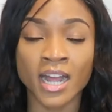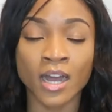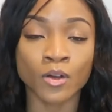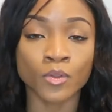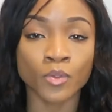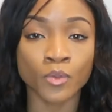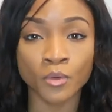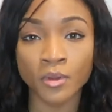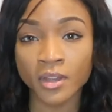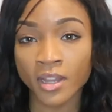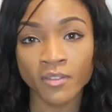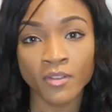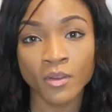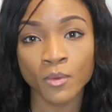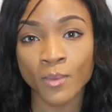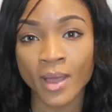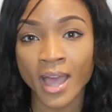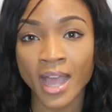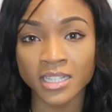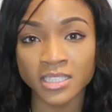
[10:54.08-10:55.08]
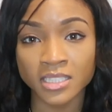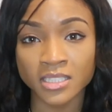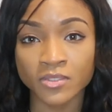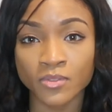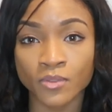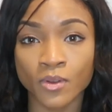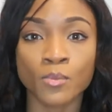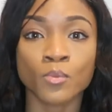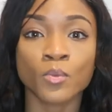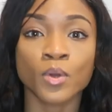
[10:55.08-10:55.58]
out three different waxes
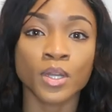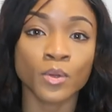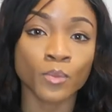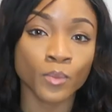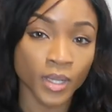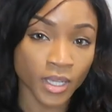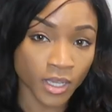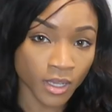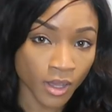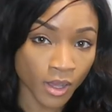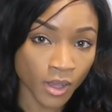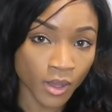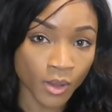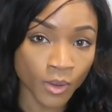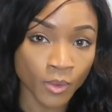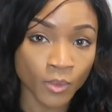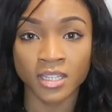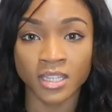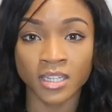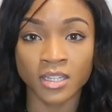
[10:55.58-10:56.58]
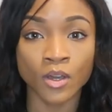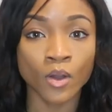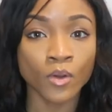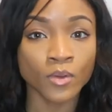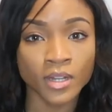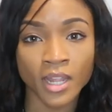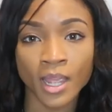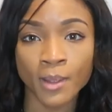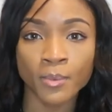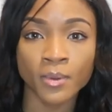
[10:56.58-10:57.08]
from Woodinwood Co., the
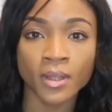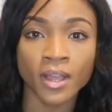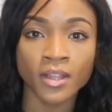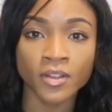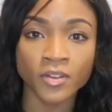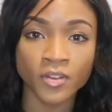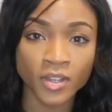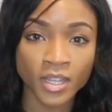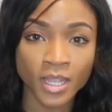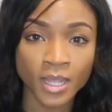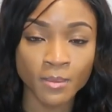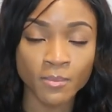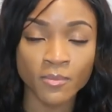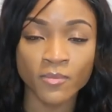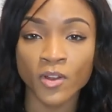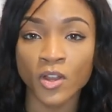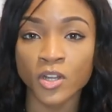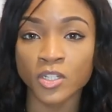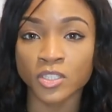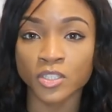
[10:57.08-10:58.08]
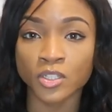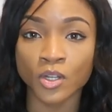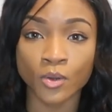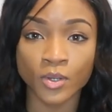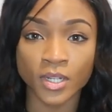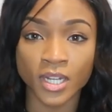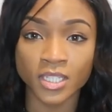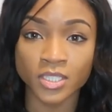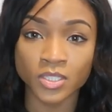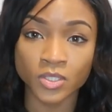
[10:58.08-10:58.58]
coconut apricot cream, virgin
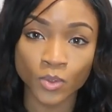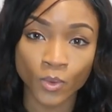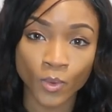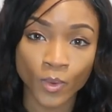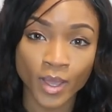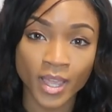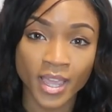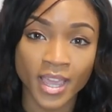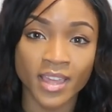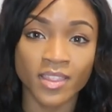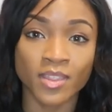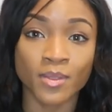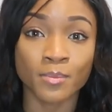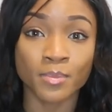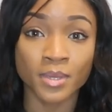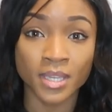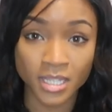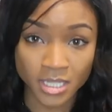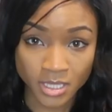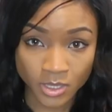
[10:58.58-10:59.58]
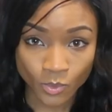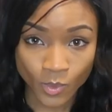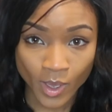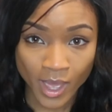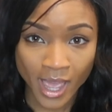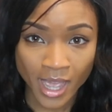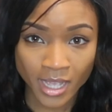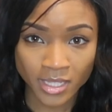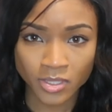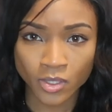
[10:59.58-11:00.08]
coconut soy, and the
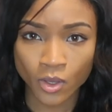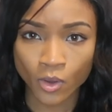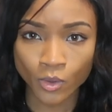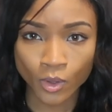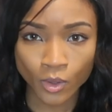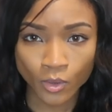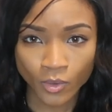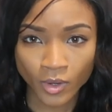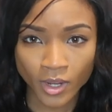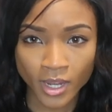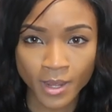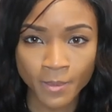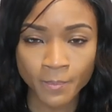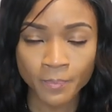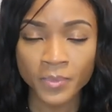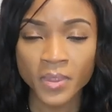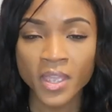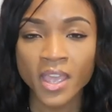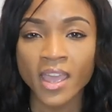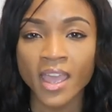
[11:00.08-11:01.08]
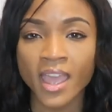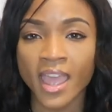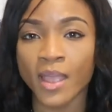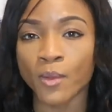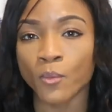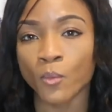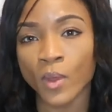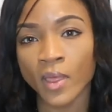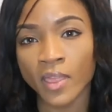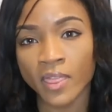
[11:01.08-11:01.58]
beeswax cocoa cream.
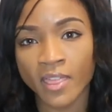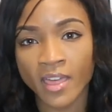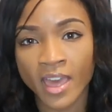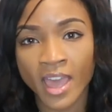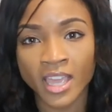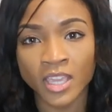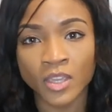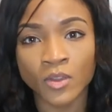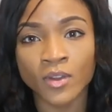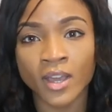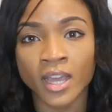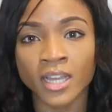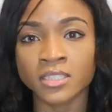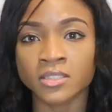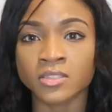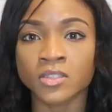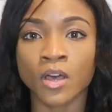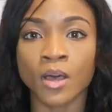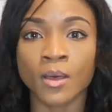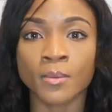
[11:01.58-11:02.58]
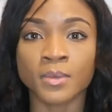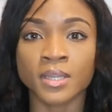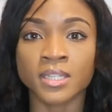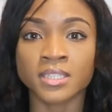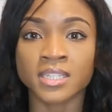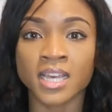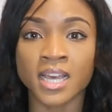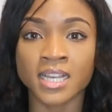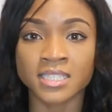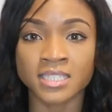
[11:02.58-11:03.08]
And with that, you guys saw me
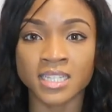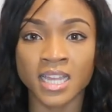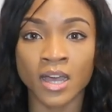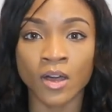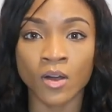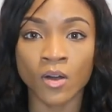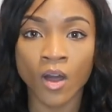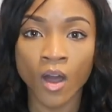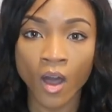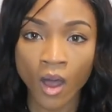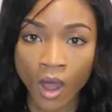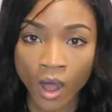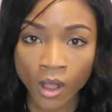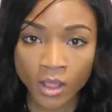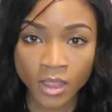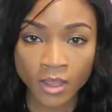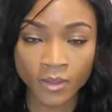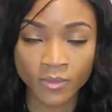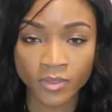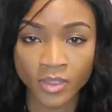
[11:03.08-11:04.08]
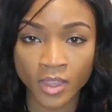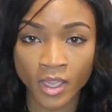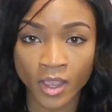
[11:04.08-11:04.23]
test out all of